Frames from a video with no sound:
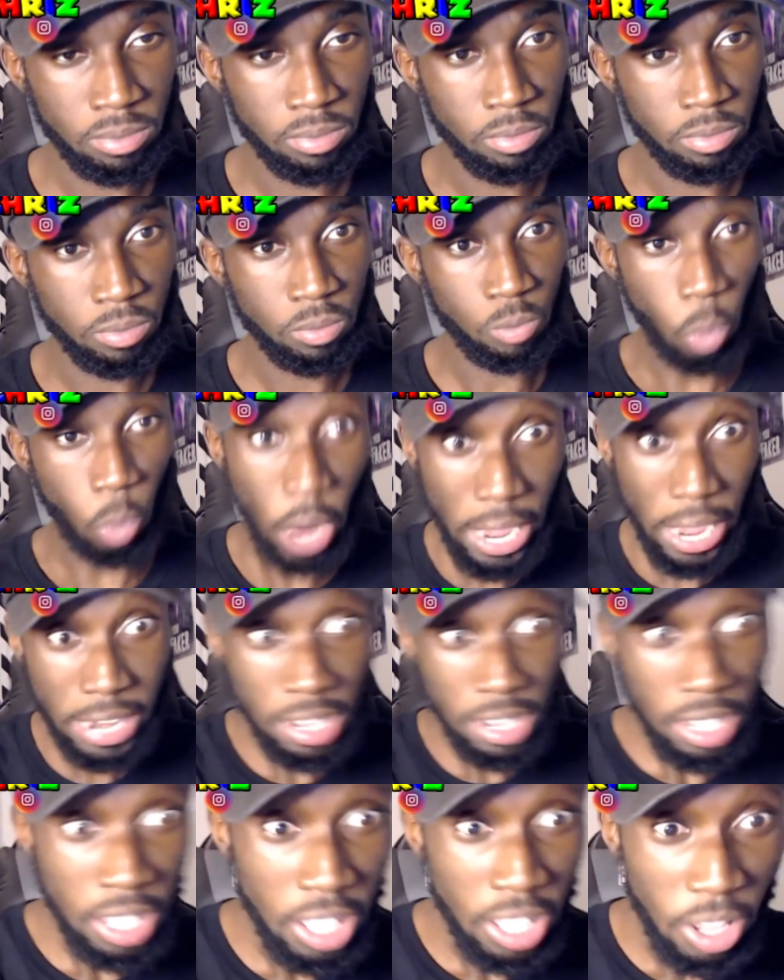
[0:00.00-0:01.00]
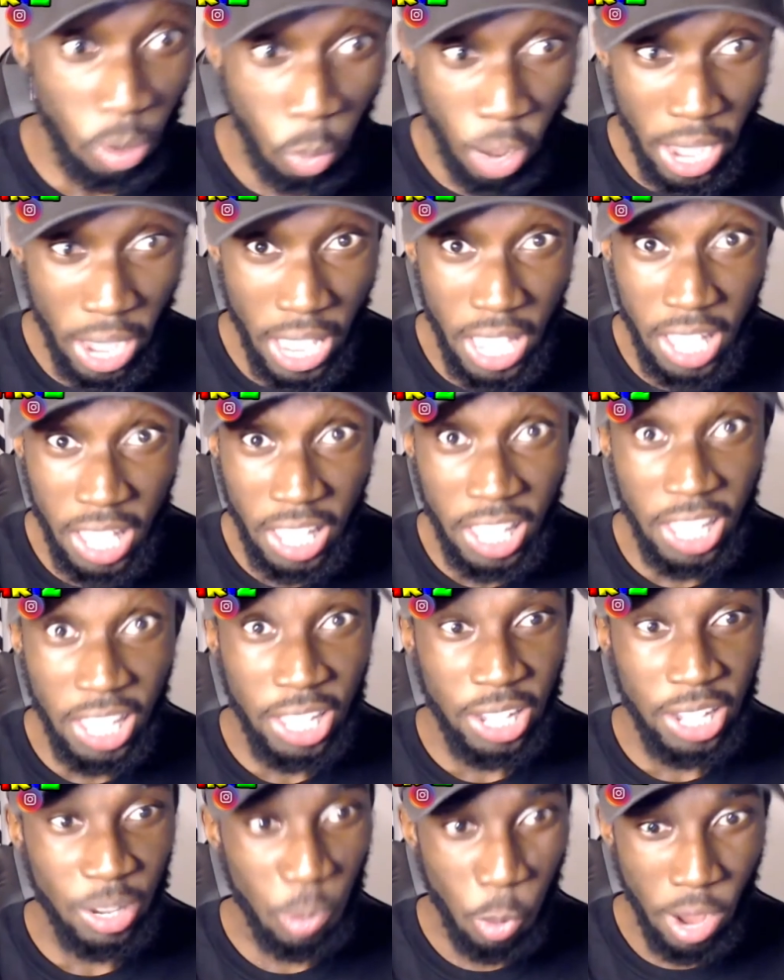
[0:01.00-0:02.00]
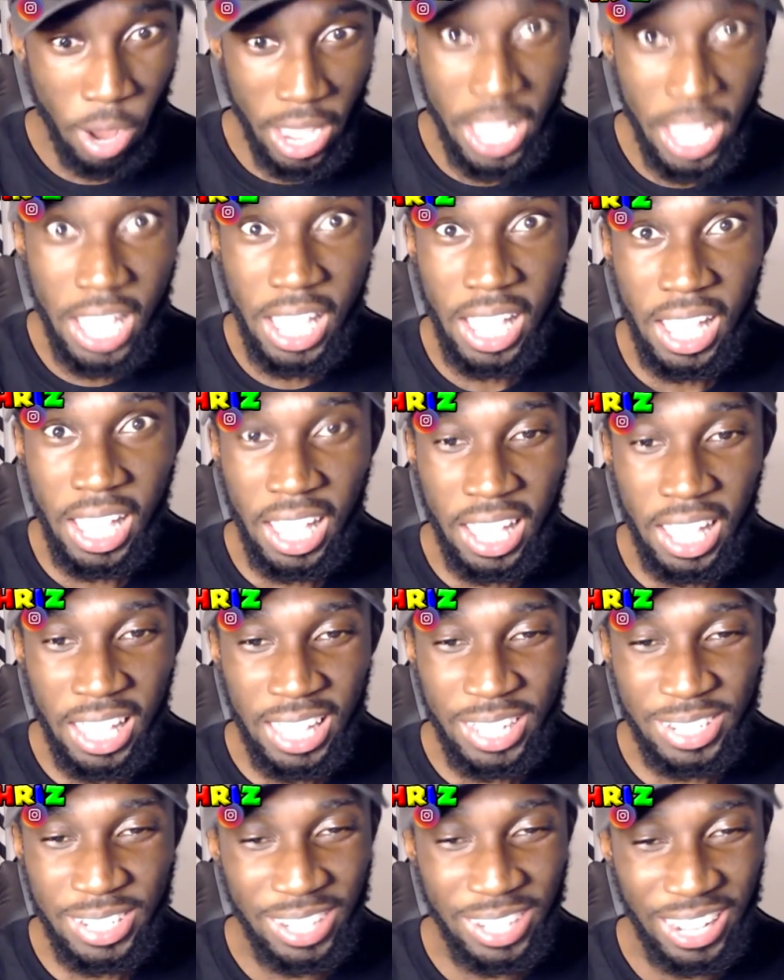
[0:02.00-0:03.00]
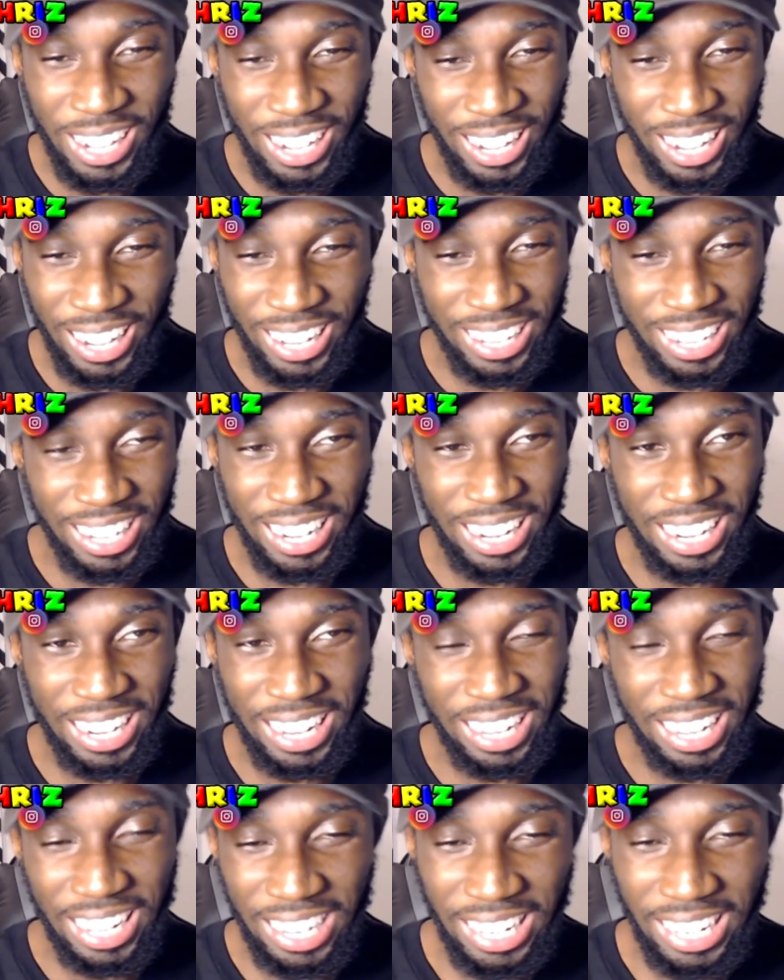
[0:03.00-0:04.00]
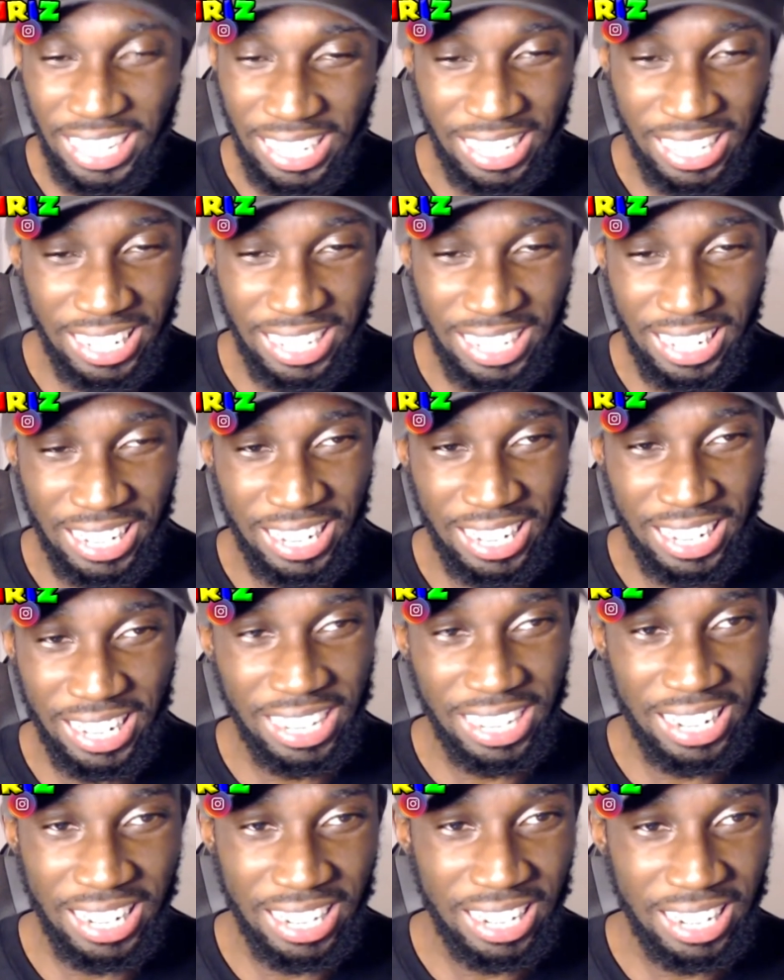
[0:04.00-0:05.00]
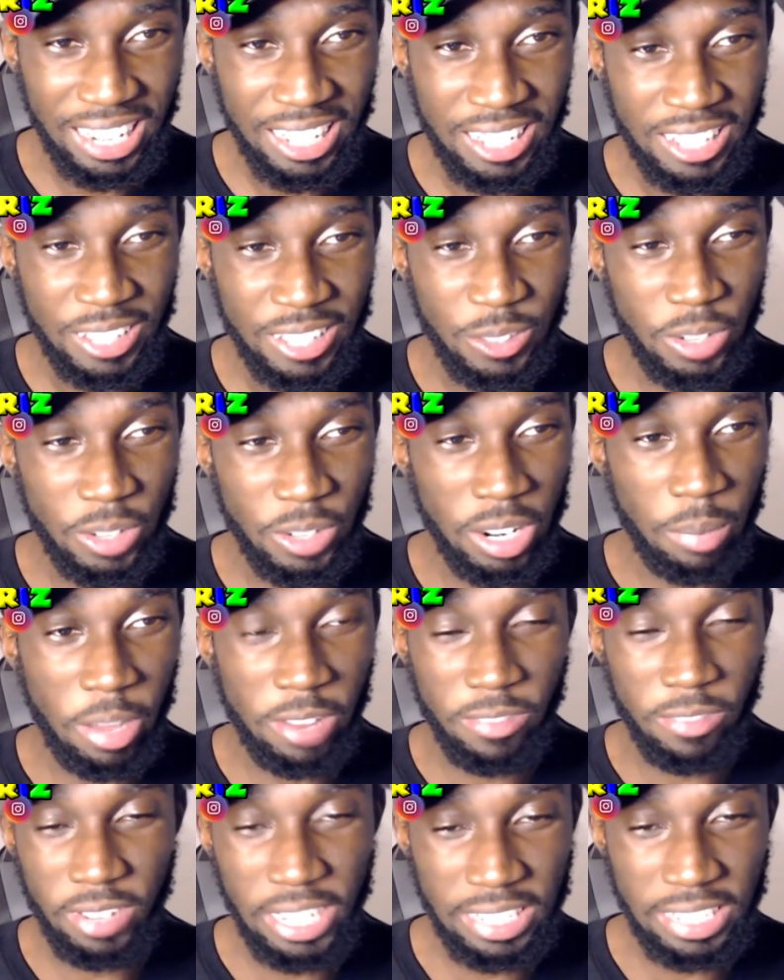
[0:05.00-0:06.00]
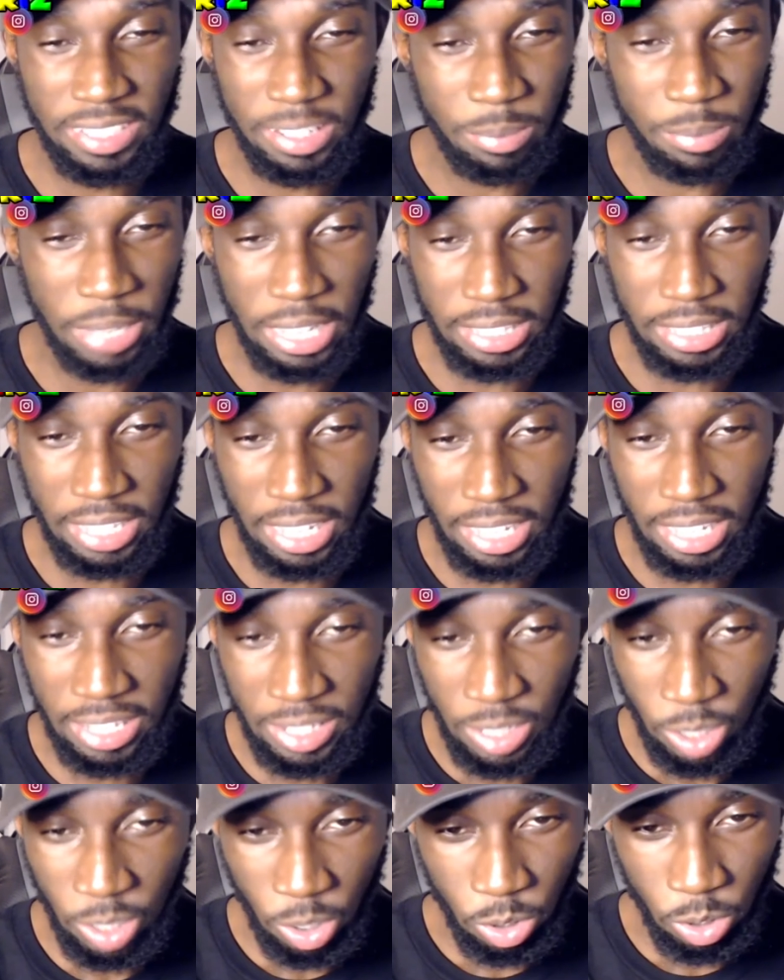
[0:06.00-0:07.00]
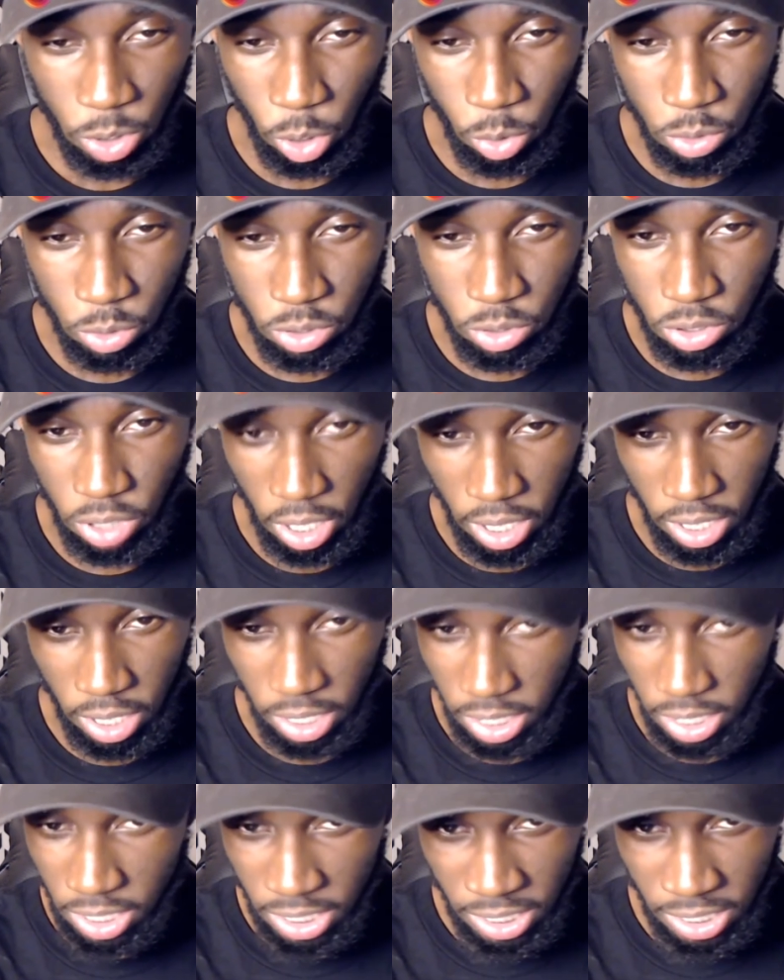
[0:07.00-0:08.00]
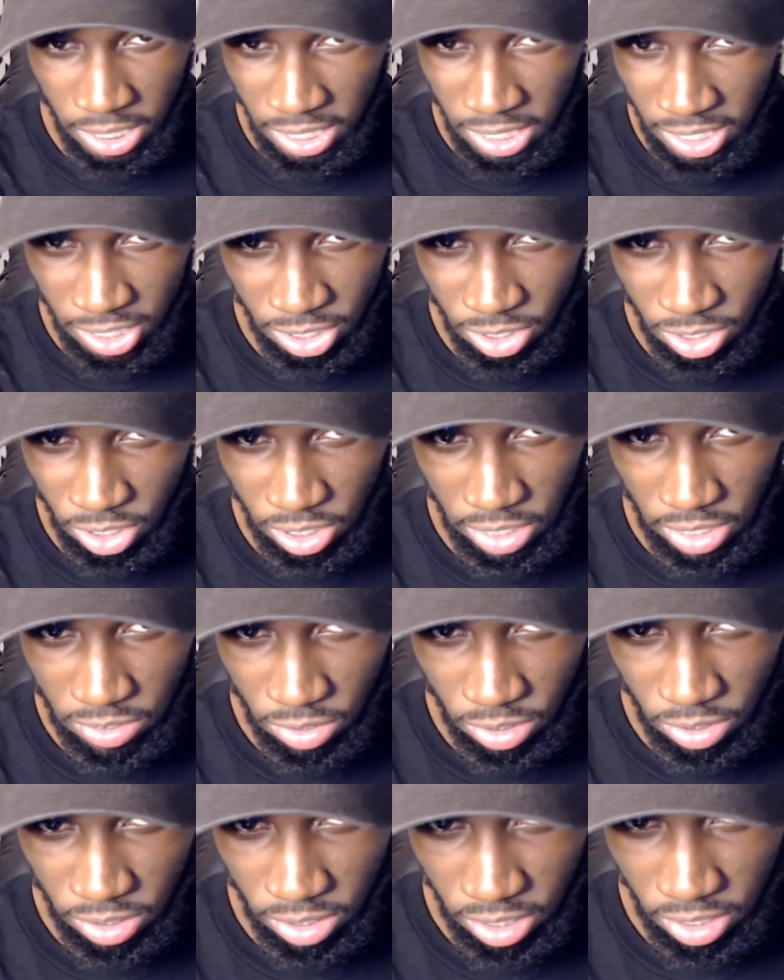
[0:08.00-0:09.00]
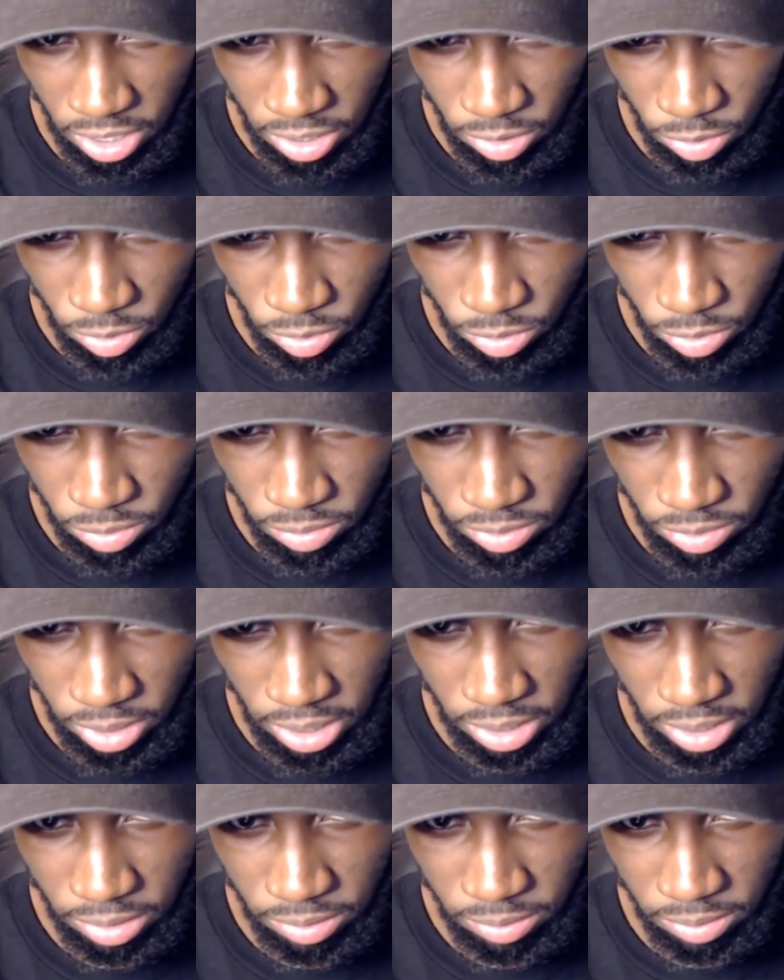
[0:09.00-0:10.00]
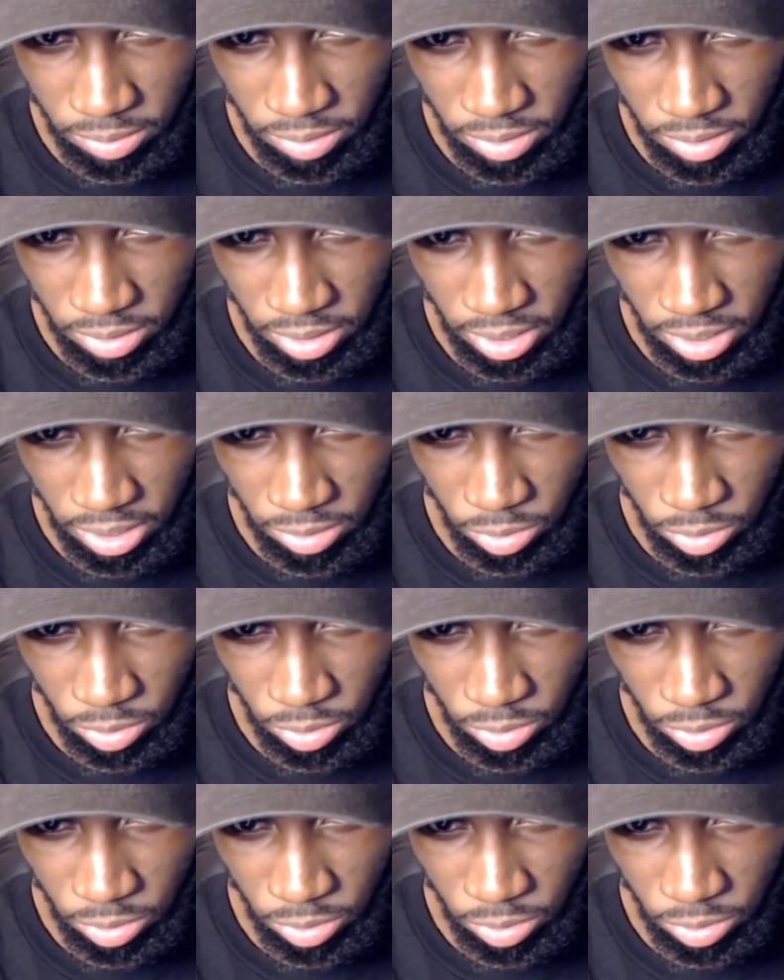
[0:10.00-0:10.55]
What? What? What? Nah, nah, nah, nah, nah, nah, nah. You're not about to finesse him like that. No, sir. Let's go. Nah, nah. nah.